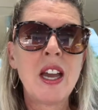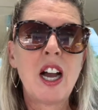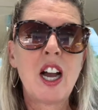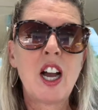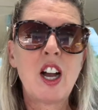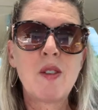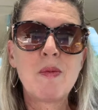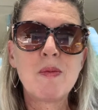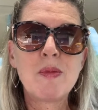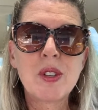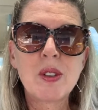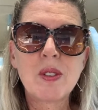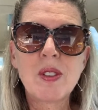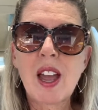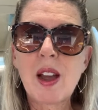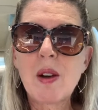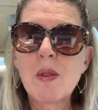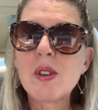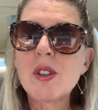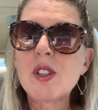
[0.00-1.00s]
So
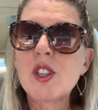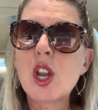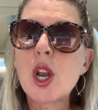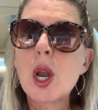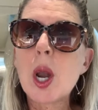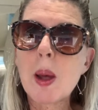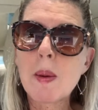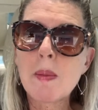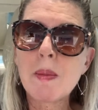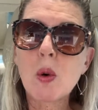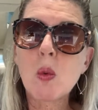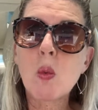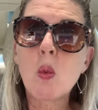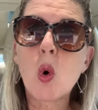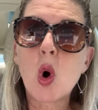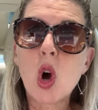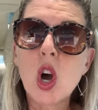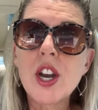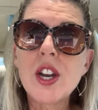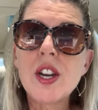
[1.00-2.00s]
that was the number
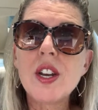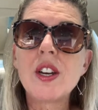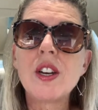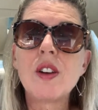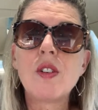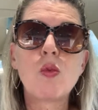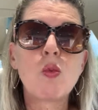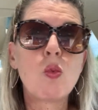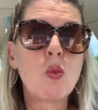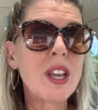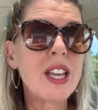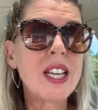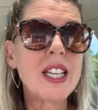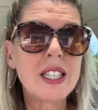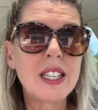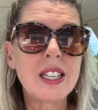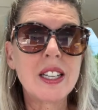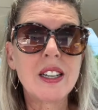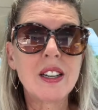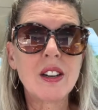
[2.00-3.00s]
one
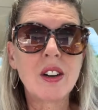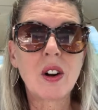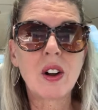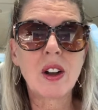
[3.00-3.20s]
reason,